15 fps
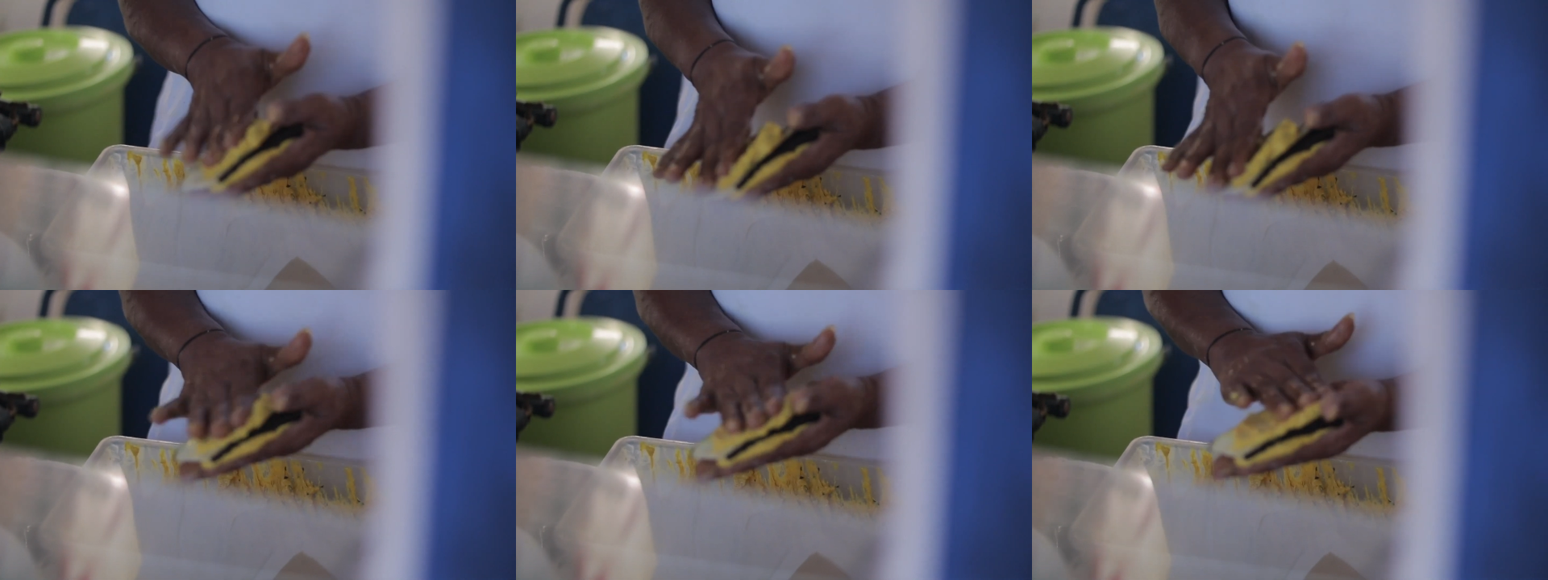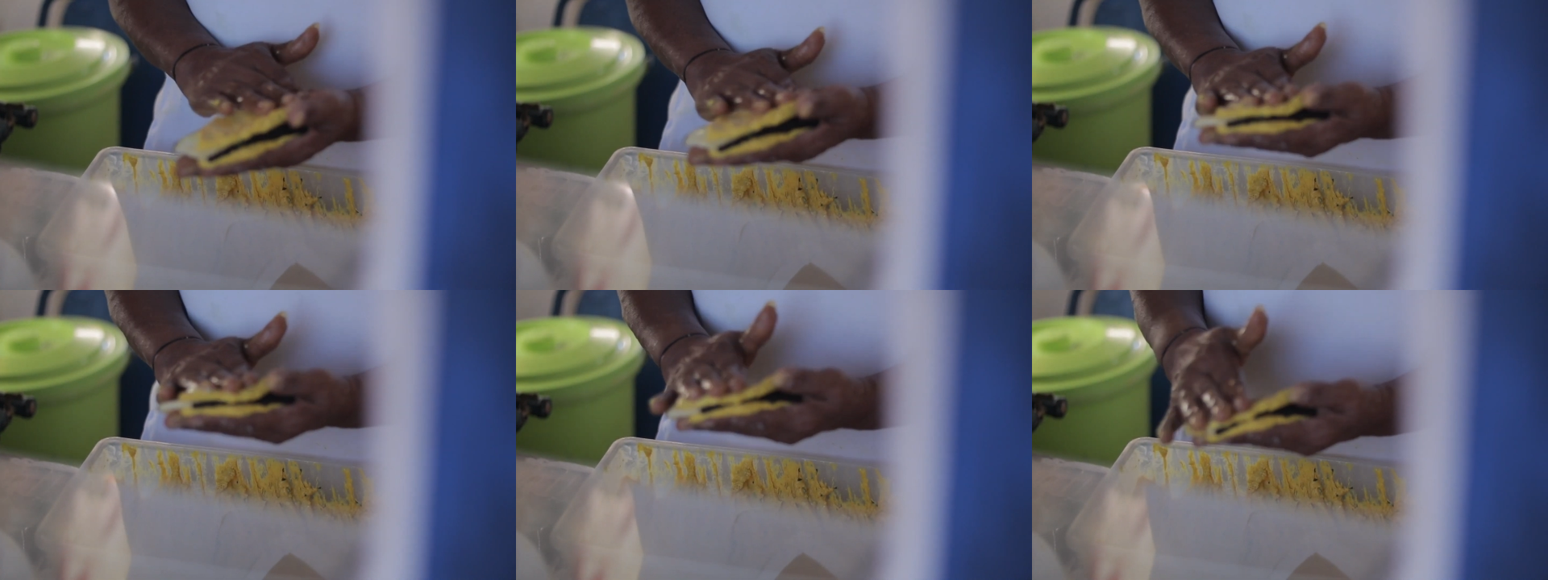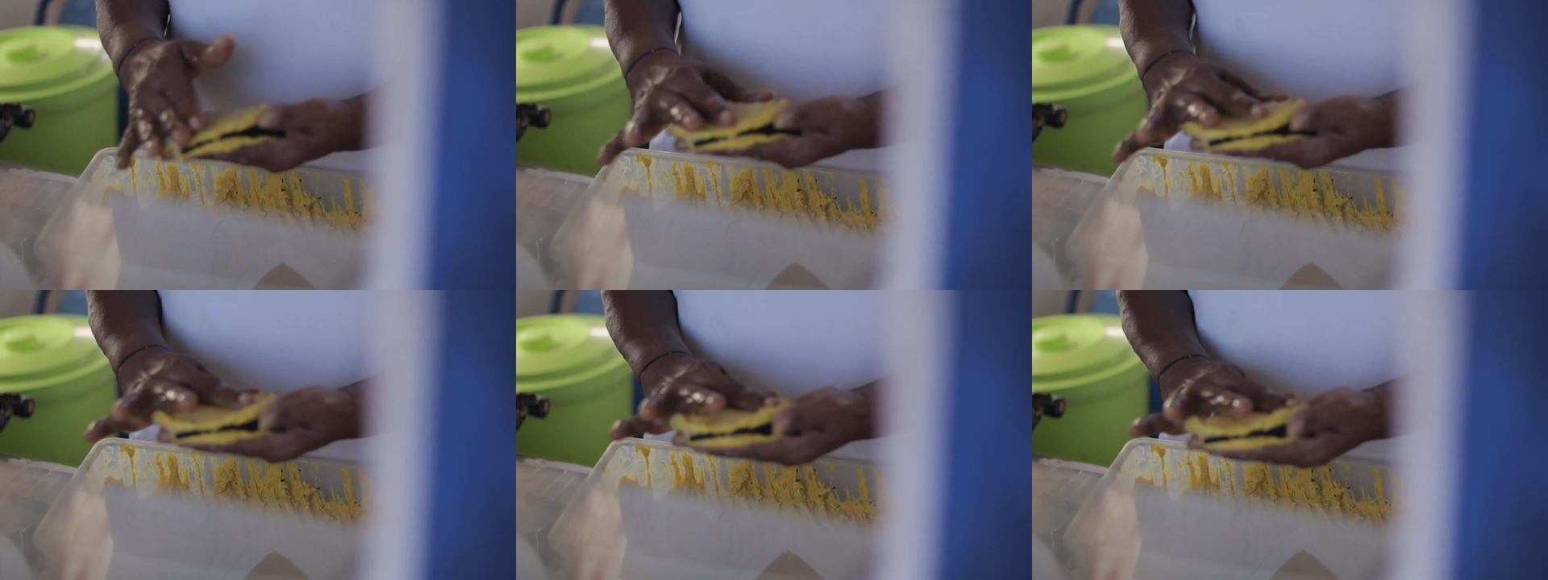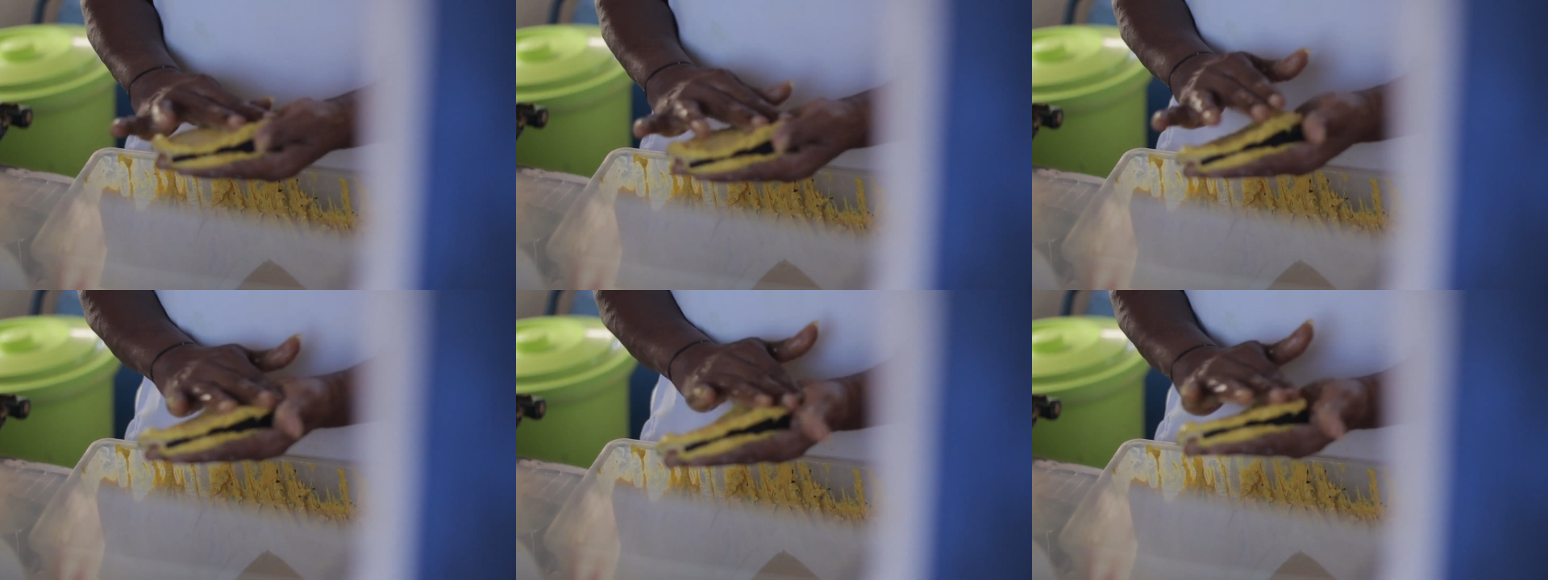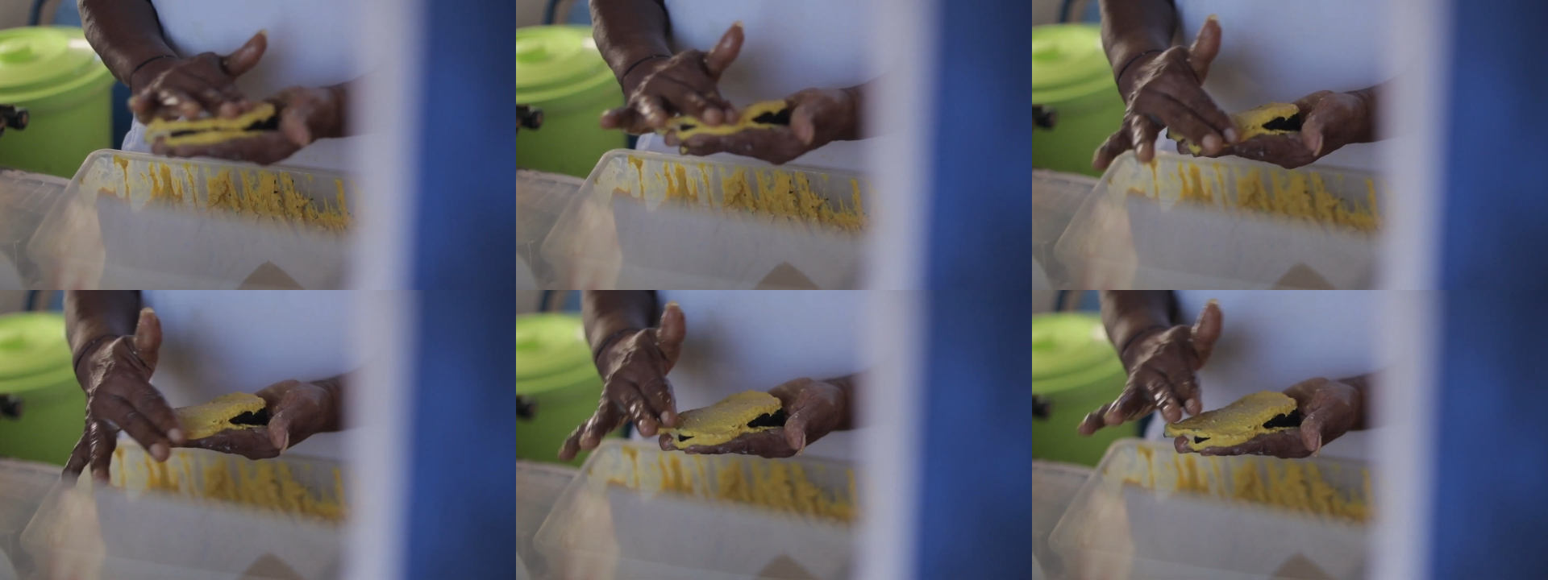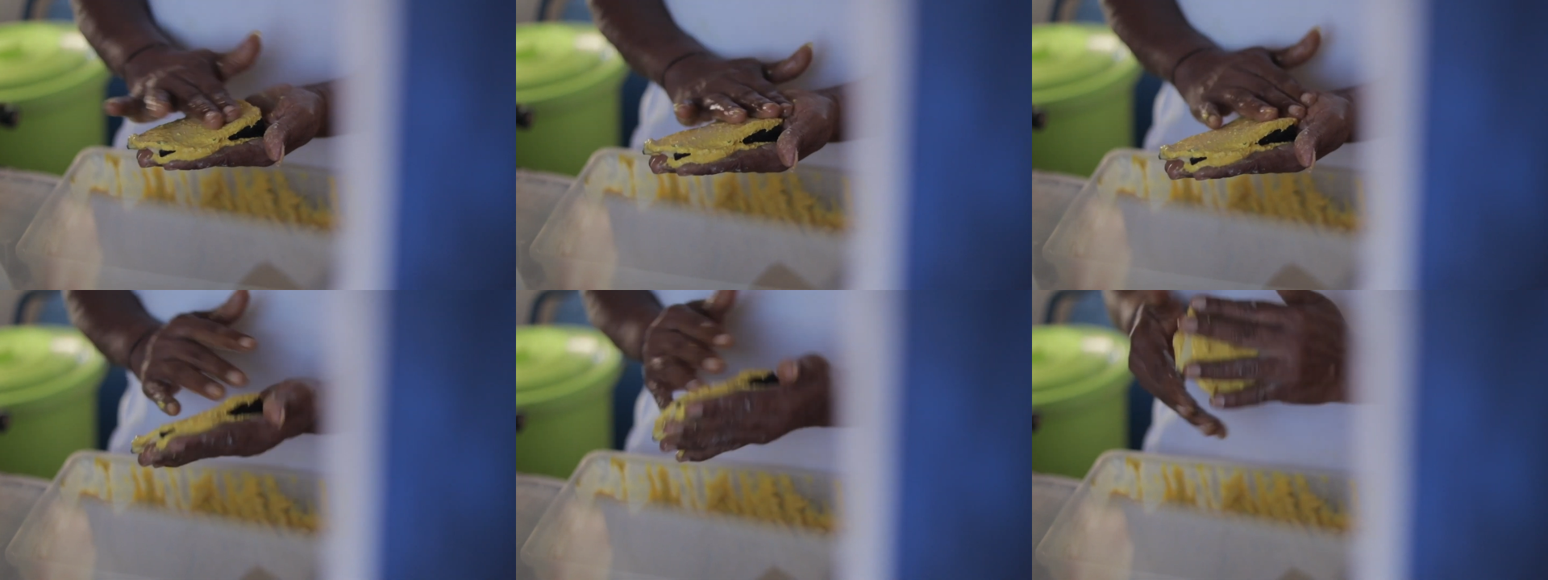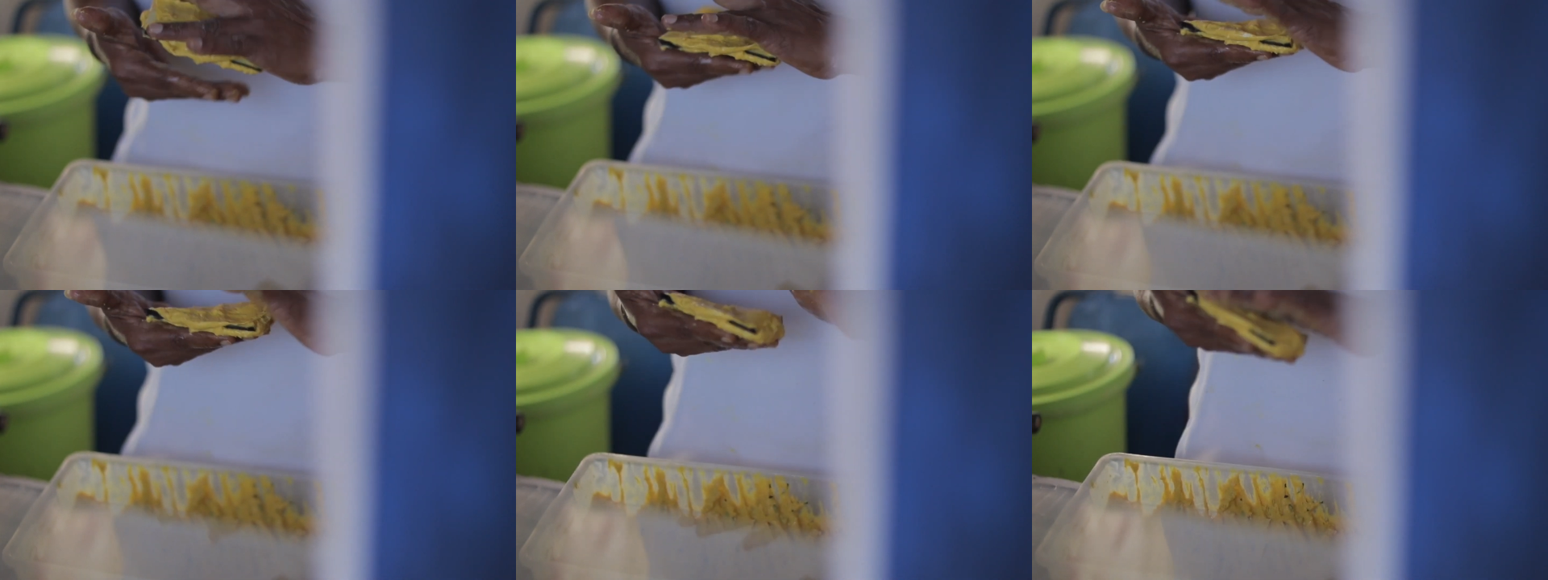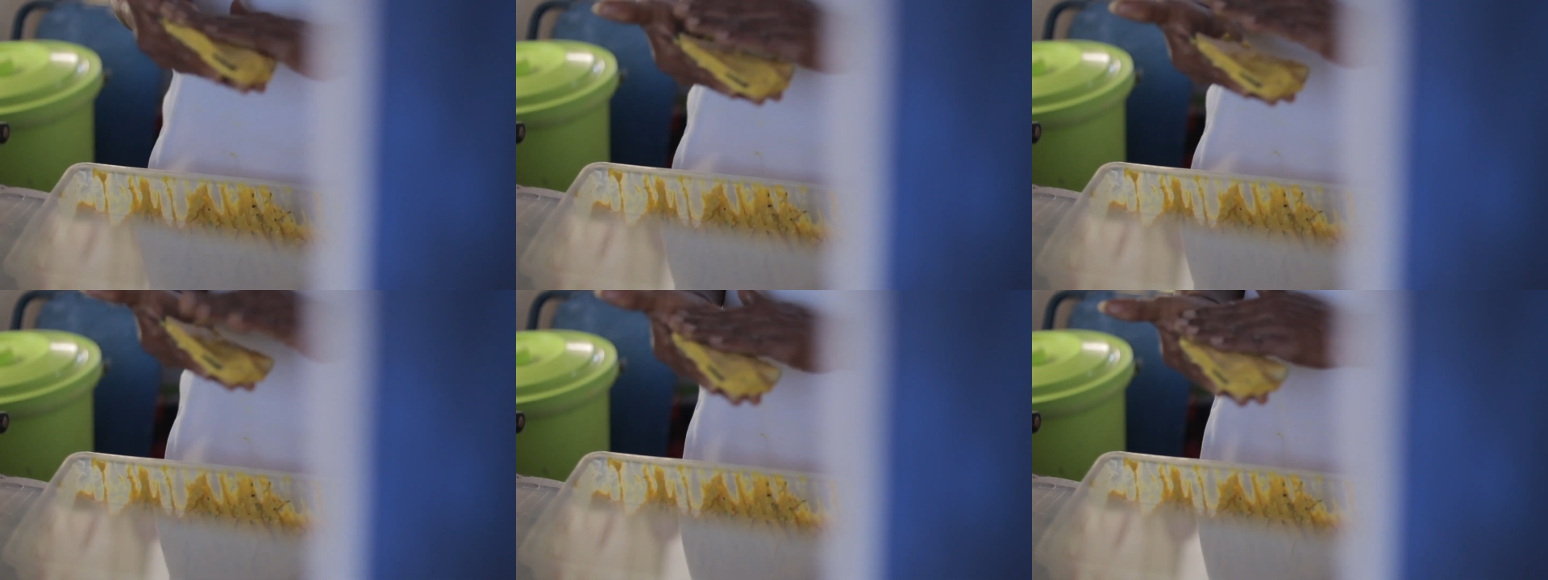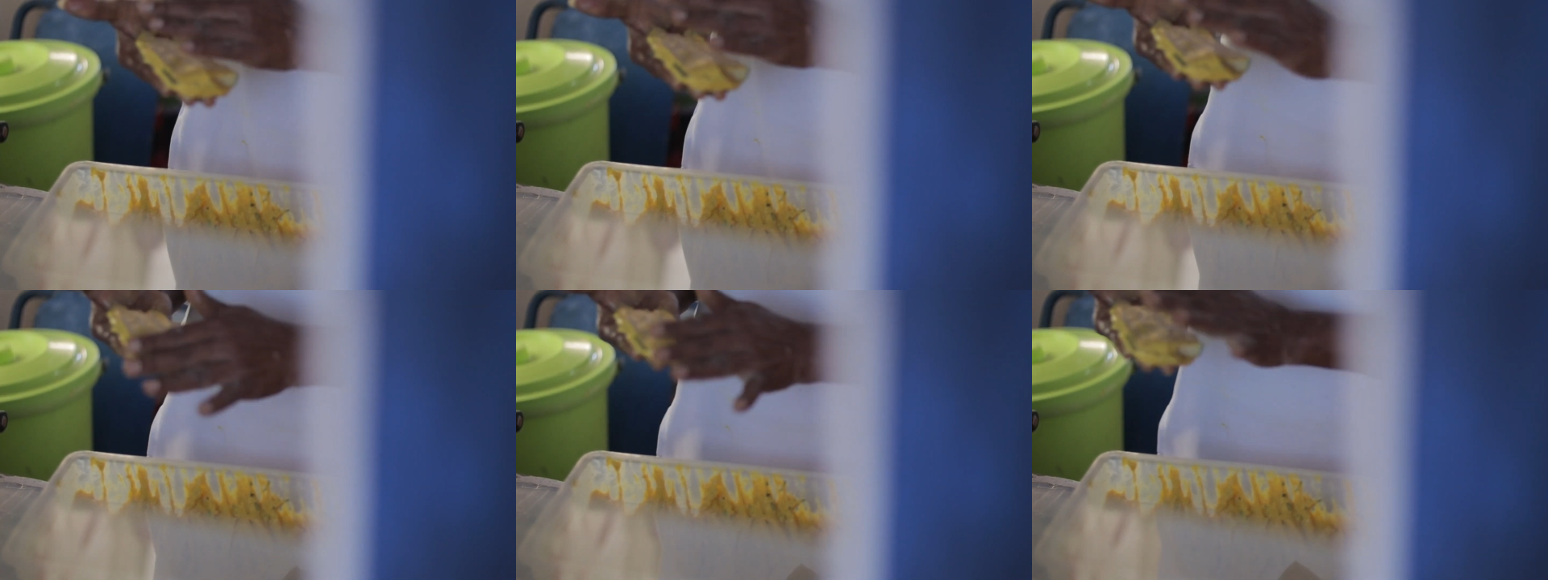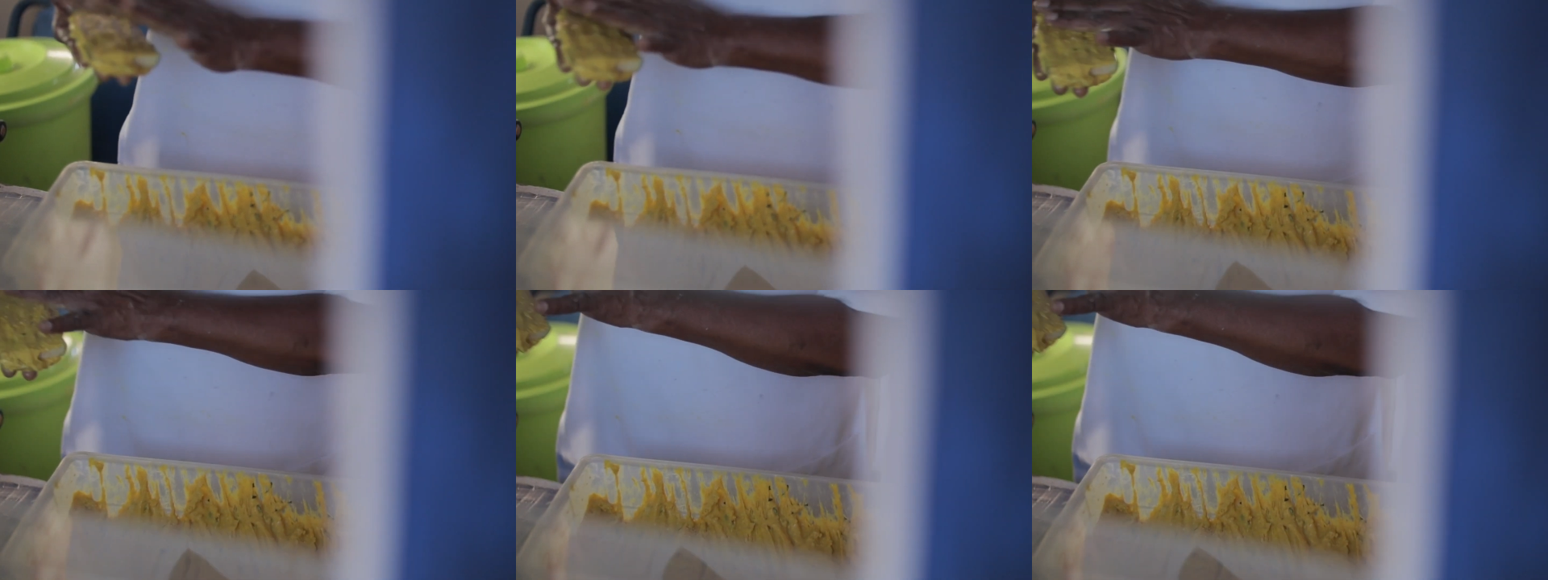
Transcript: No face is visible, so there are no lips to read.